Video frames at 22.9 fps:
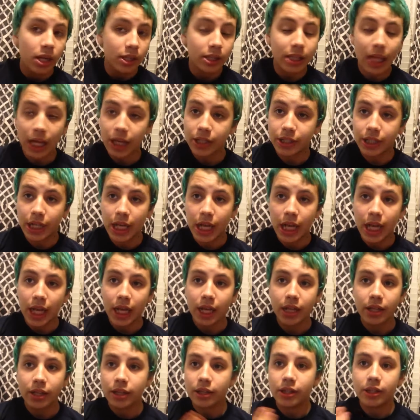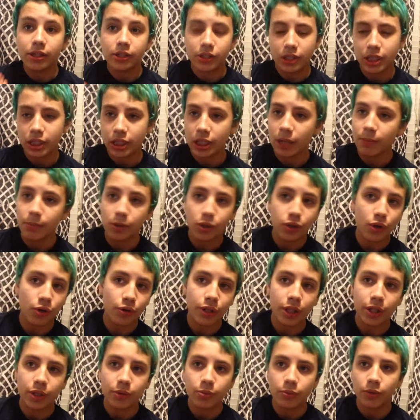that day, September
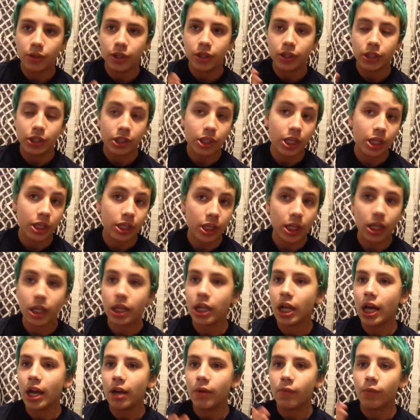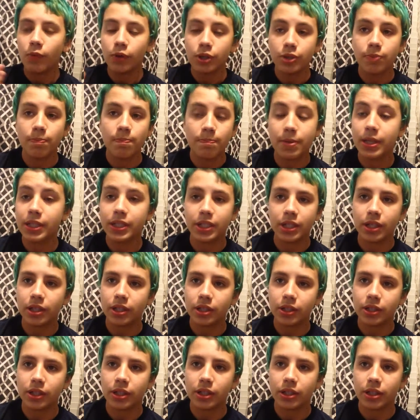30th was a Sunday, and I was busy on
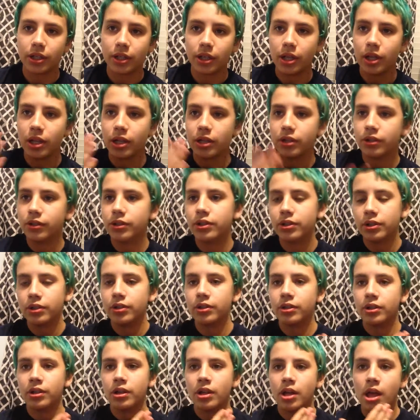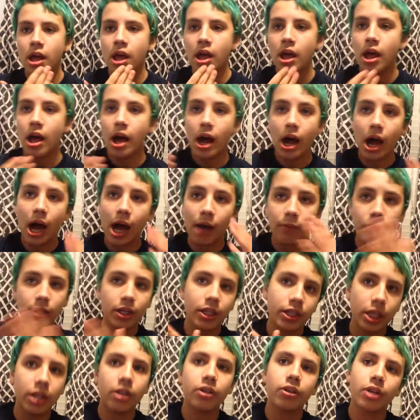a Sunday. And I want
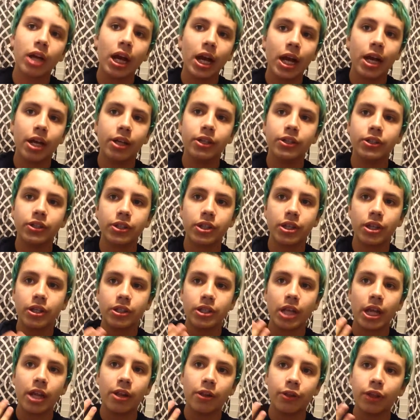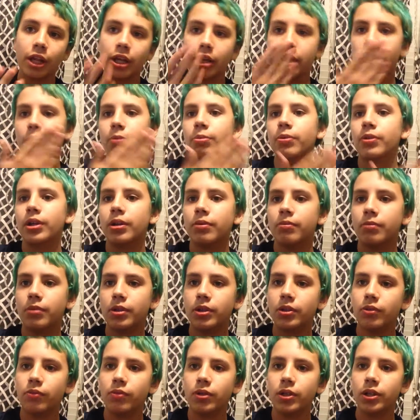to get you guys to say thank you for giving me
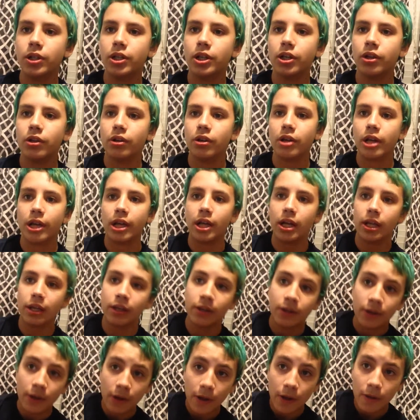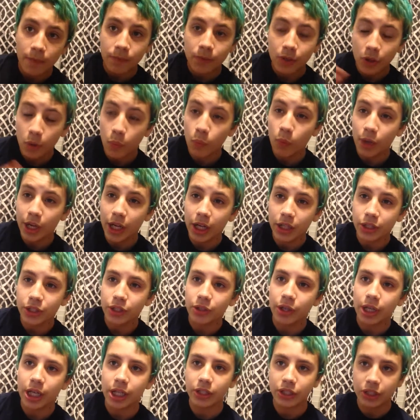to one year. And we also
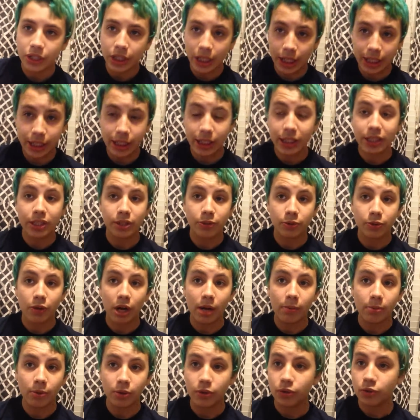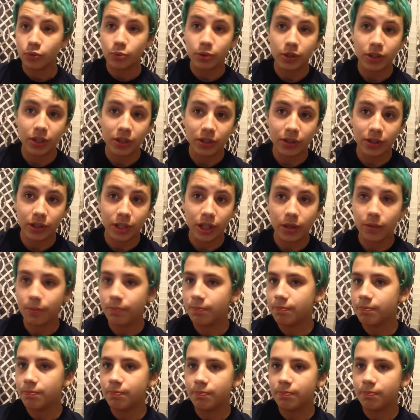hit 60 subscribers recently.